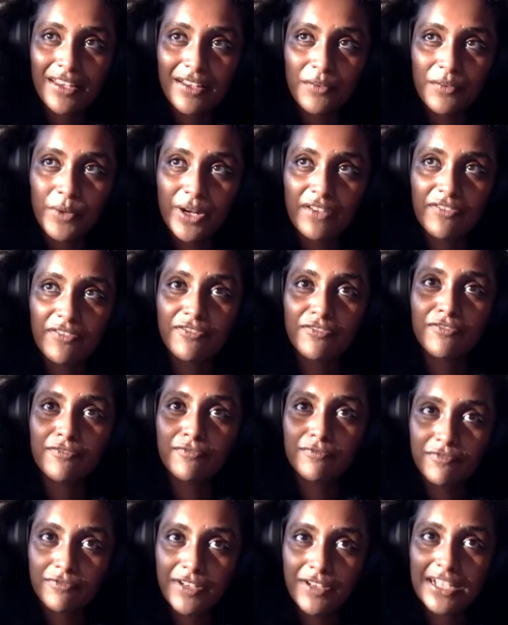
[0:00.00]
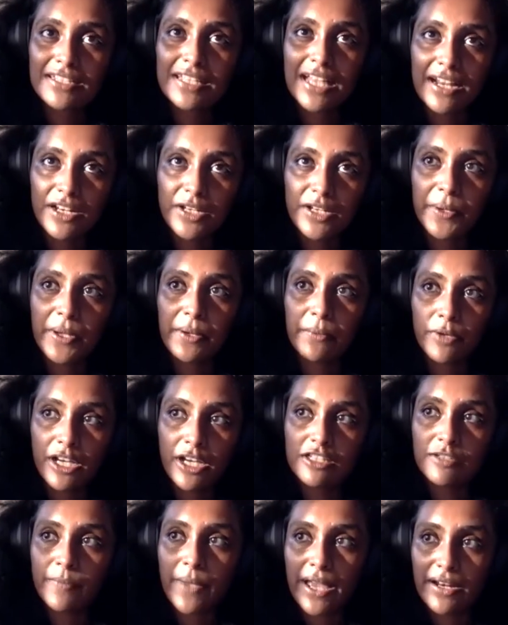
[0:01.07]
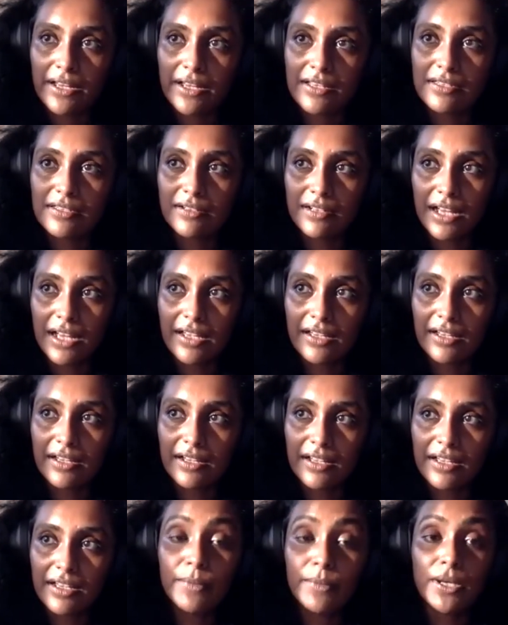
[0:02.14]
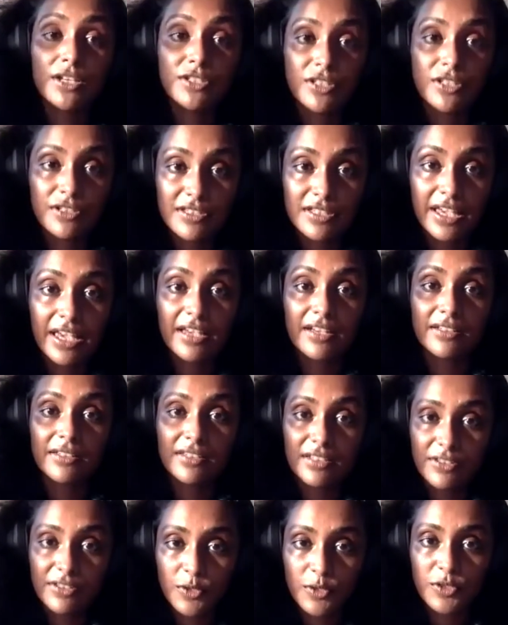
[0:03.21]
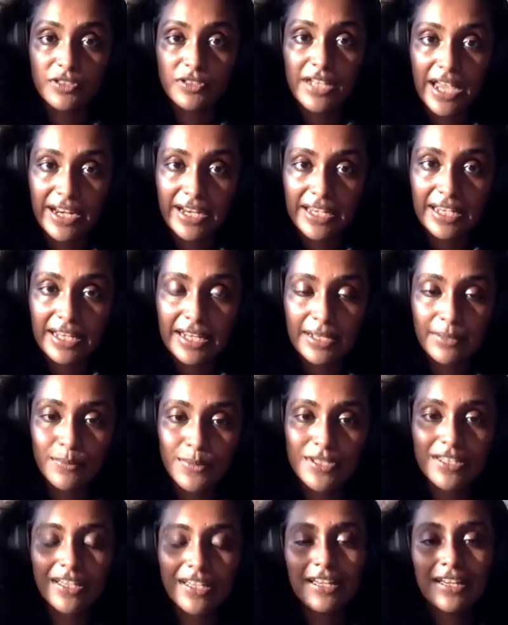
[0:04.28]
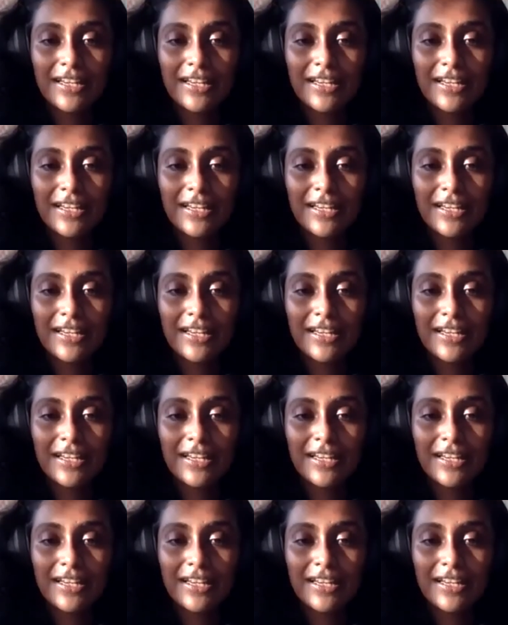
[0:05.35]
when I first started doing Brunch Bandits on like a commercial scale, the social dining clubs,